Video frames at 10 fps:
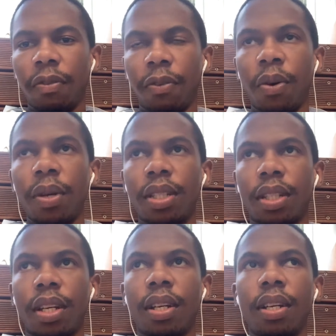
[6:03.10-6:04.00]
4, it's
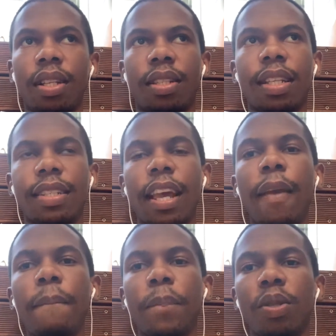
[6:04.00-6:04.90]
the
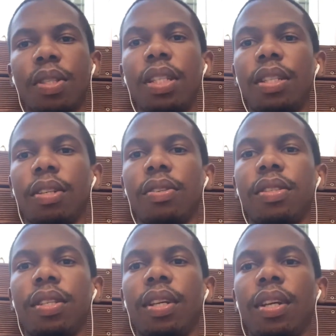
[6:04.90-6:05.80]
same procedure,
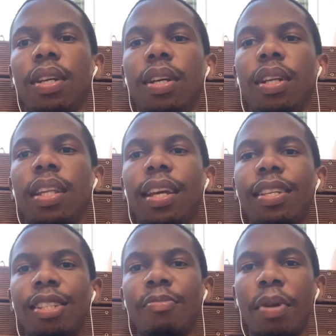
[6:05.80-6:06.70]
because there
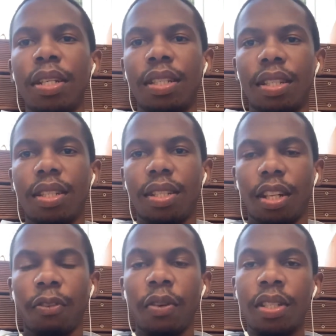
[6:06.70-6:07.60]
isn't much
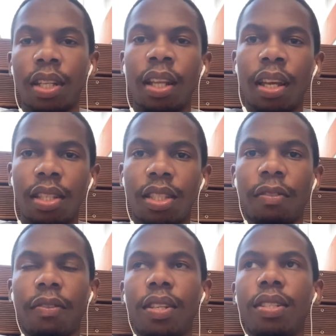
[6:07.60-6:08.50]
difference in the
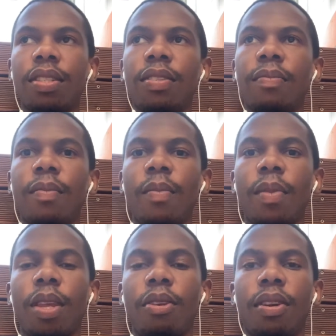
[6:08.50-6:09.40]
interface.
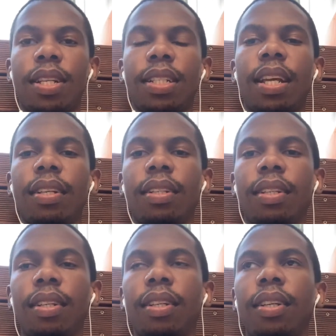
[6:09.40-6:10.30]
You understand?
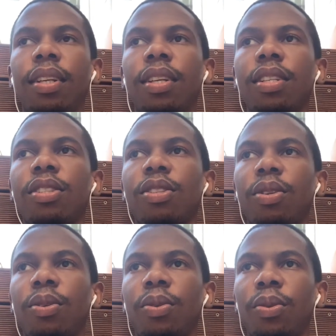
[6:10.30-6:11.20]

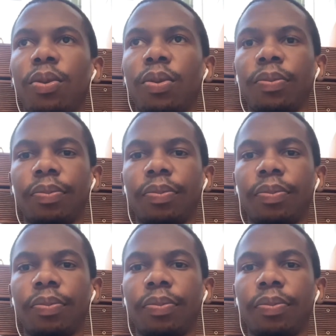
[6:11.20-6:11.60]
So